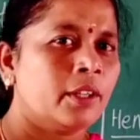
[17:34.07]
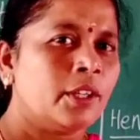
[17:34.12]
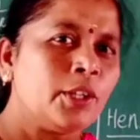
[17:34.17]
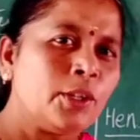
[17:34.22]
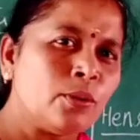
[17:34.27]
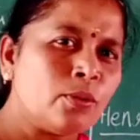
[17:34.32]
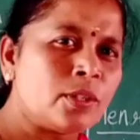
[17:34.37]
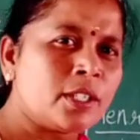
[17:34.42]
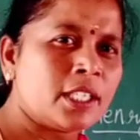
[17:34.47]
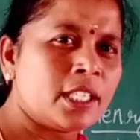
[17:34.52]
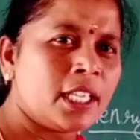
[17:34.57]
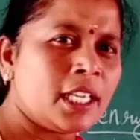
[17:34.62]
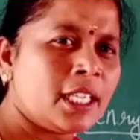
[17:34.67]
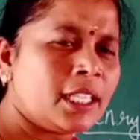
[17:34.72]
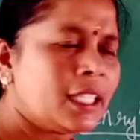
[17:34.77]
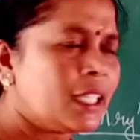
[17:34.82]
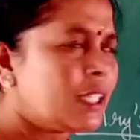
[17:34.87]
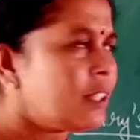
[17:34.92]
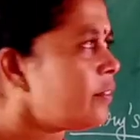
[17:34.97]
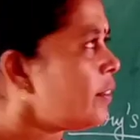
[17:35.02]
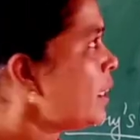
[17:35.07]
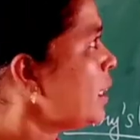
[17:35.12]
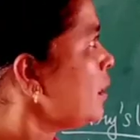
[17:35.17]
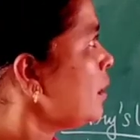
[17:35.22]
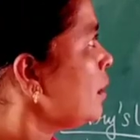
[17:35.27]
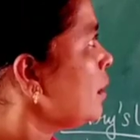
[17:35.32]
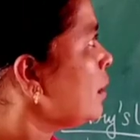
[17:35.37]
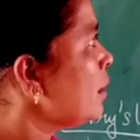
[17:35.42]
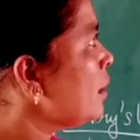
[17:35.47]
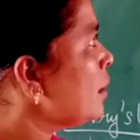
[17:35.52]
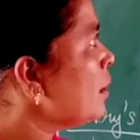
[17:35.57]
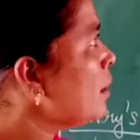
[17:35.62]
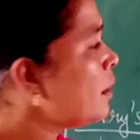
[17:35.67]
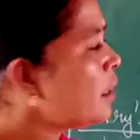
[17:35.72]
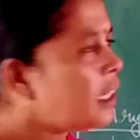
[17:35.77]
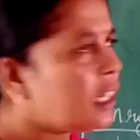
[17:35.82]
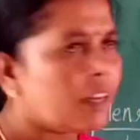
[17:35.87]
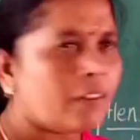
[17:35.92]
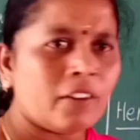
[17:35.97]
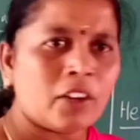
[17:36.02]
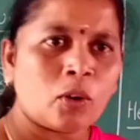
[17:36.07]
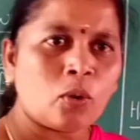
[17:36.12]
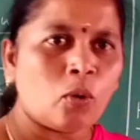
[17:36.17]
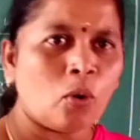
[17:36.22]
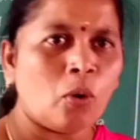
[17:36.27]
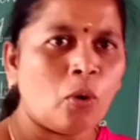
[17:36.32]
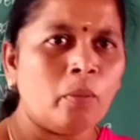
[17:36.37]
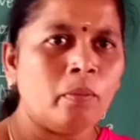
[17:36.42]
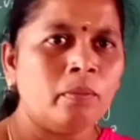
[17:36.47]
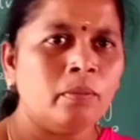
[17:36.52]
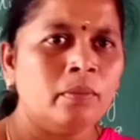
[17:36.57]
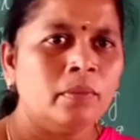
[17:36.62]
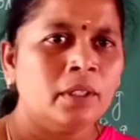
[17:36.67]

you see that one in our home,